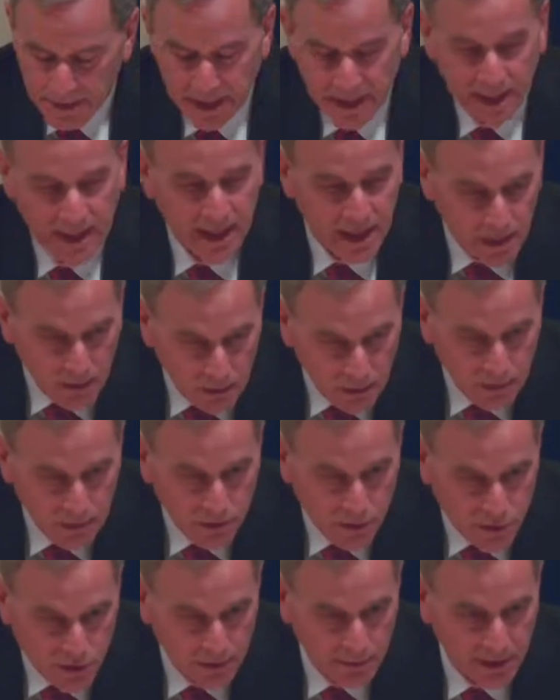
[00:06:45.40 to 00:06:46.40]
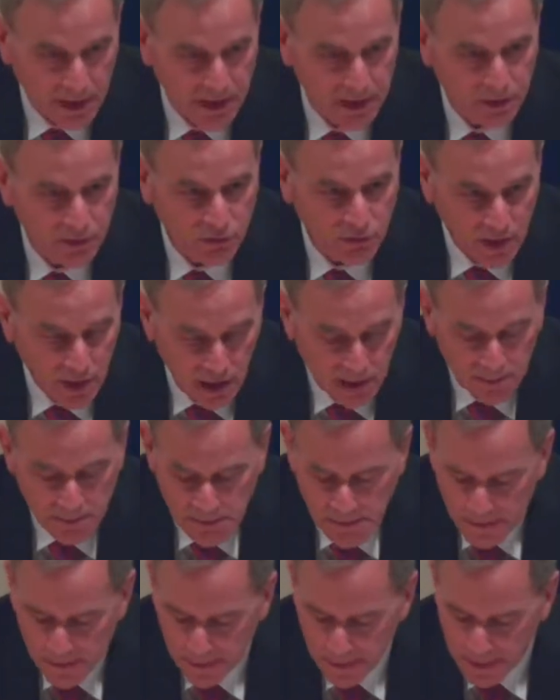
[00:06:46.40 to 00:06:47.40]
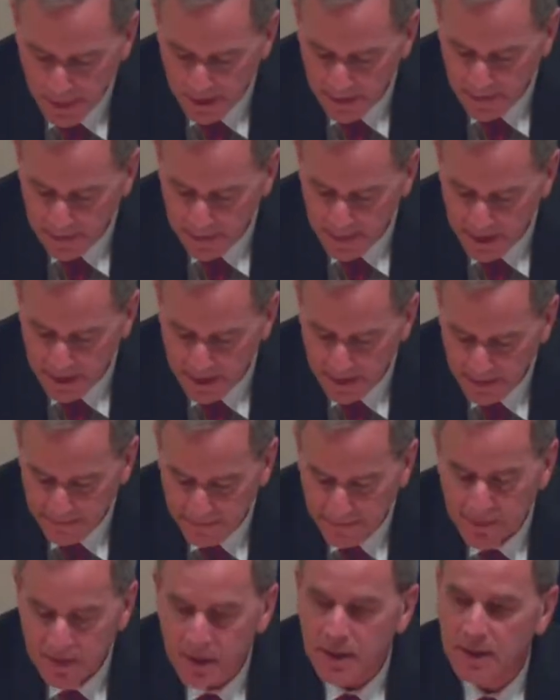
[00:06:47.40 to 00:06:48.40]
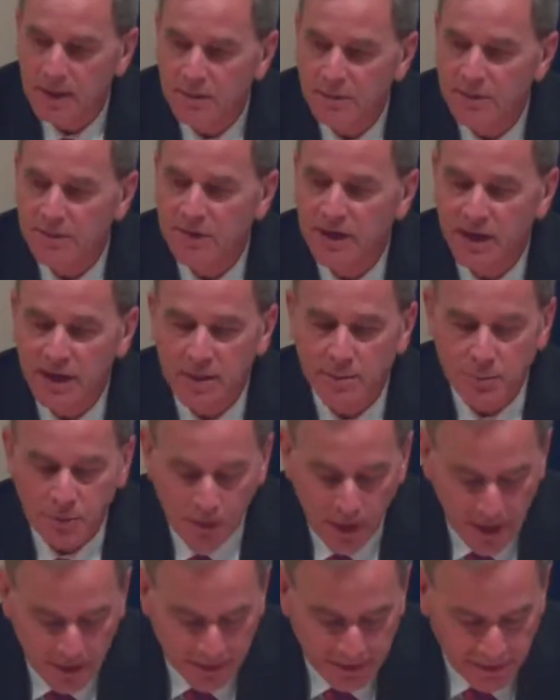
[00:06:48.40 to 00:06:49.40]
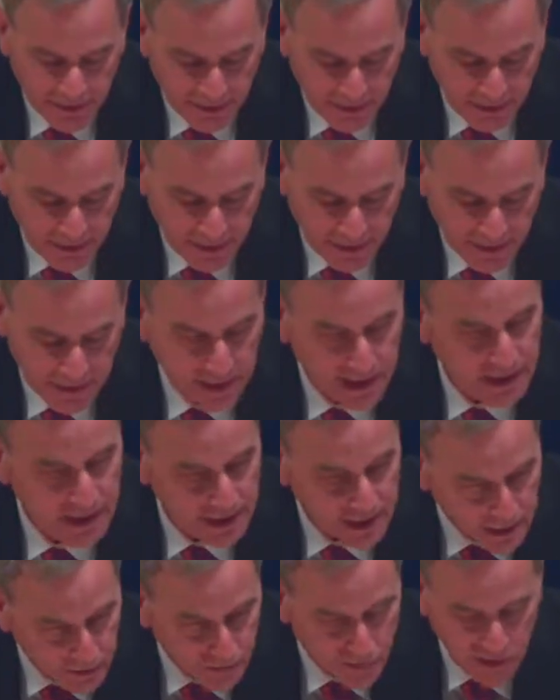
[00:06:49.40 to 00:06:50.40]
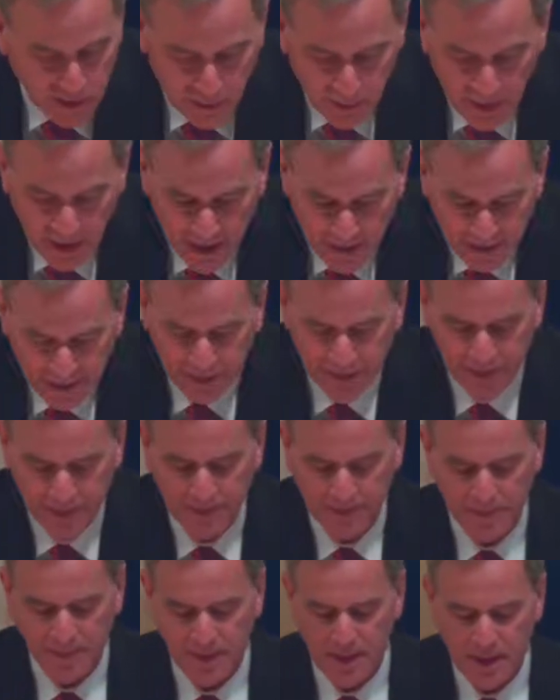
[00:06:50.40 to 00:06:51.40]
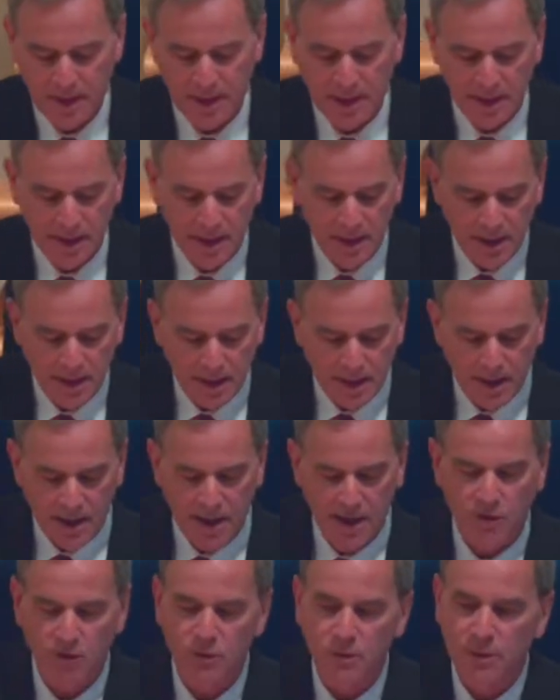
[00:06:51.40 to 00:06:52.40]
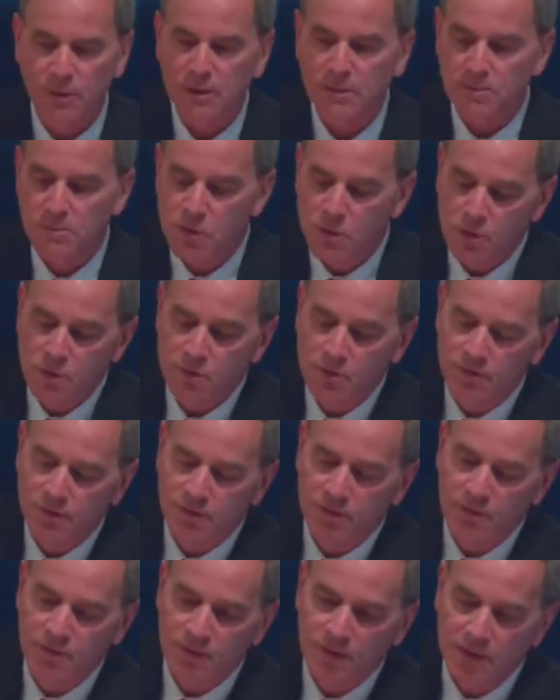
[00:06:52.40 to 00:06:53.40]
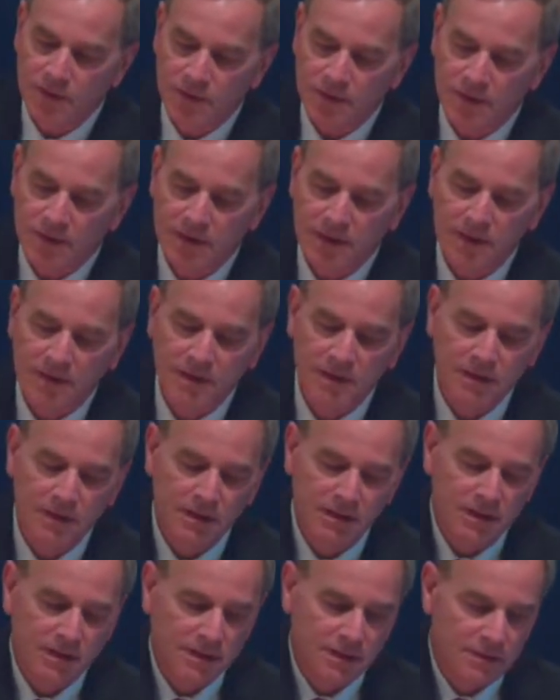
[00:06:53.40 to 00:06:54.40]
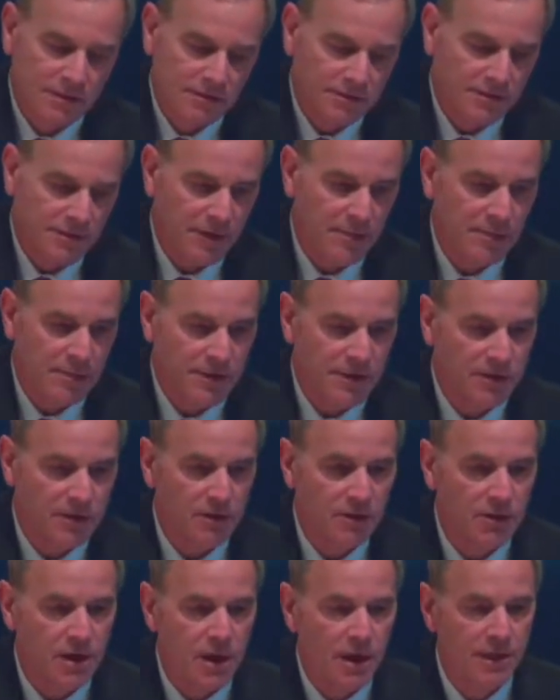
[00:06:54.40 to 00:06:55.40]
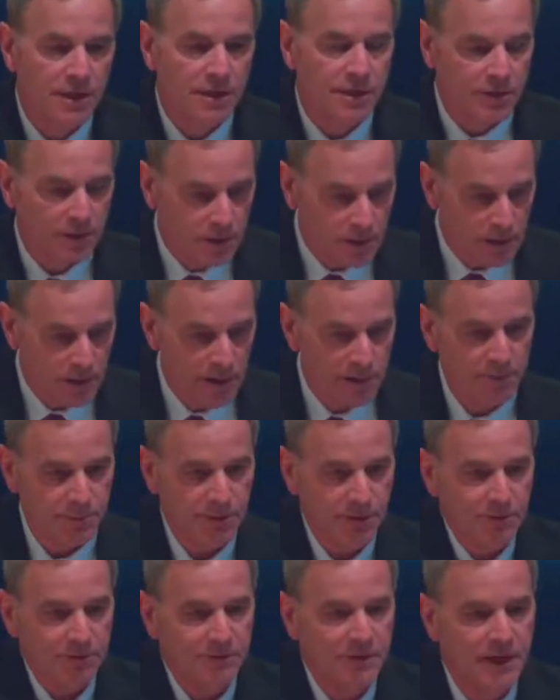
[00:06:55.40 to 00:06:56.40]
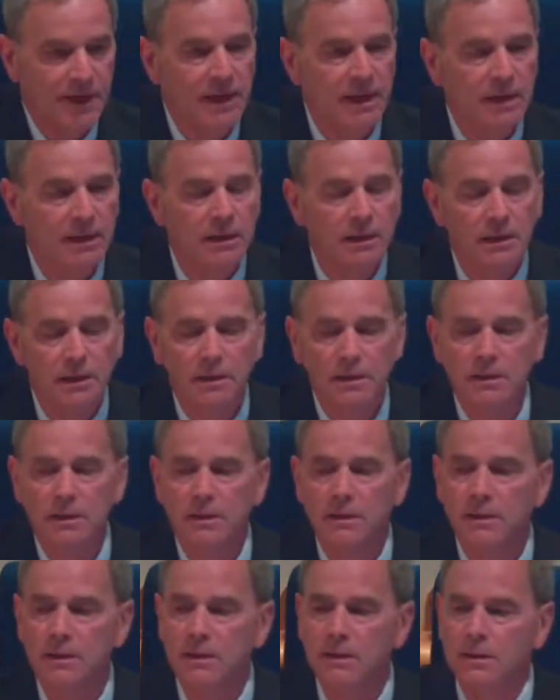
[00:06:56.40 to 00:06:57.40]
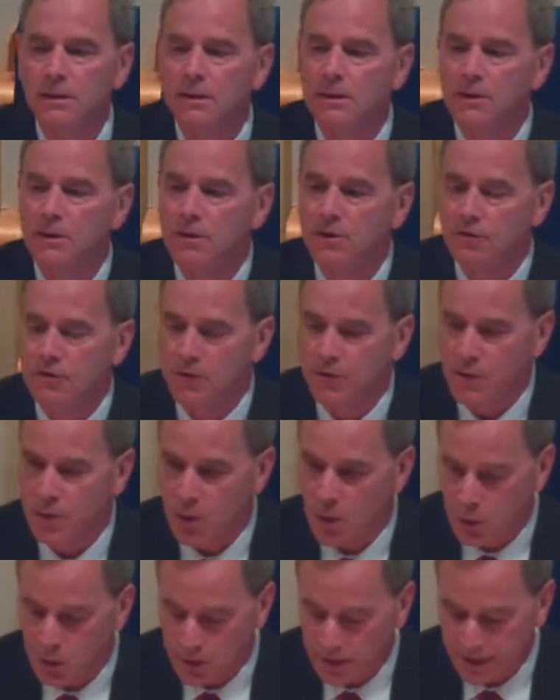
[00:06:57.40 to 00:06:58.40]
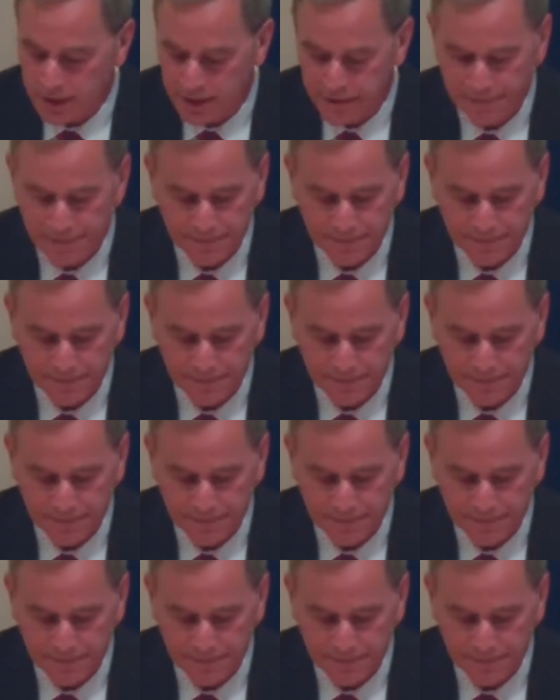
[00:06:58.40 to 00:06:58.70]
But now Shabbat has come. We take a breath, a cleansing breath, as we move from the thoroughly profane to the holy.